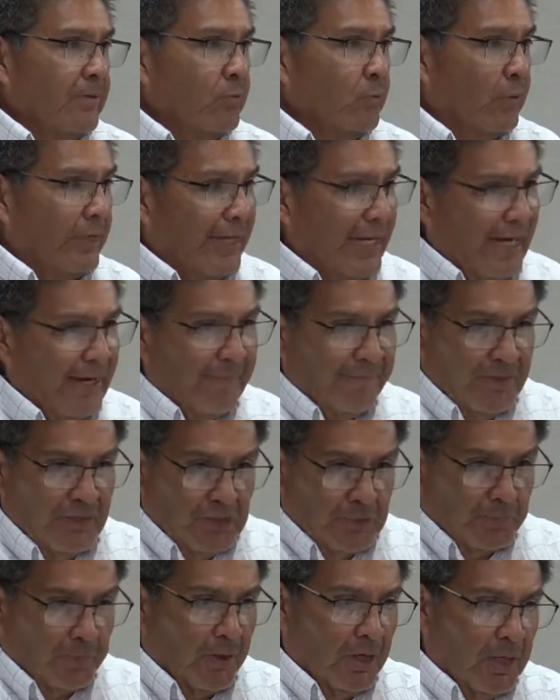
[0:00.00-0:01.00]
We have
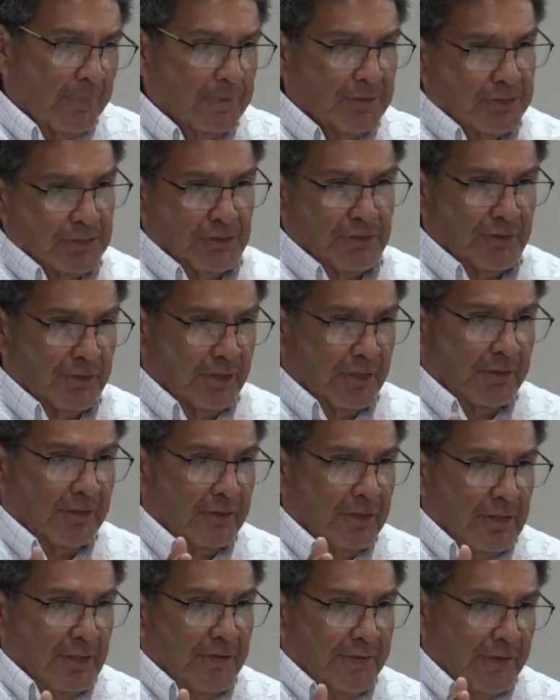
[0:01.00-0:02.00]
these promises.
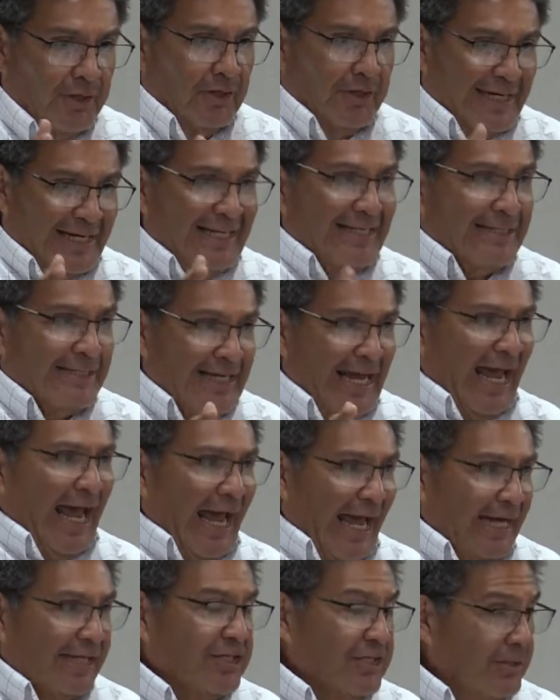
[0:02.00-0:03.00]
They're, they're
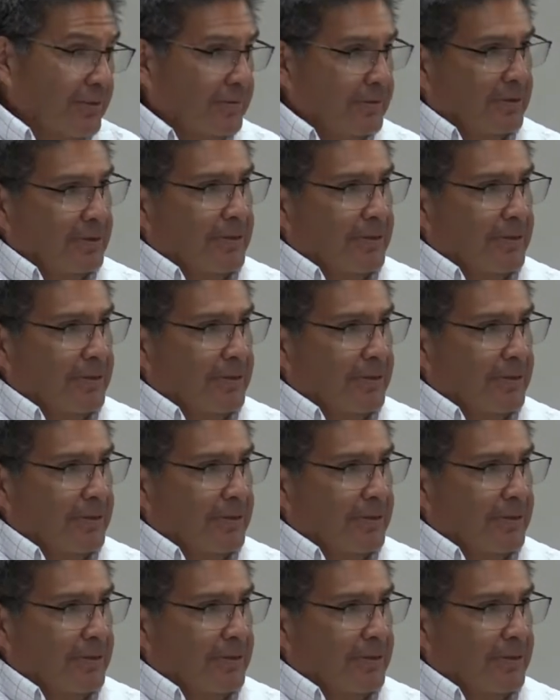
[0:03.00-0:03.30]
intact.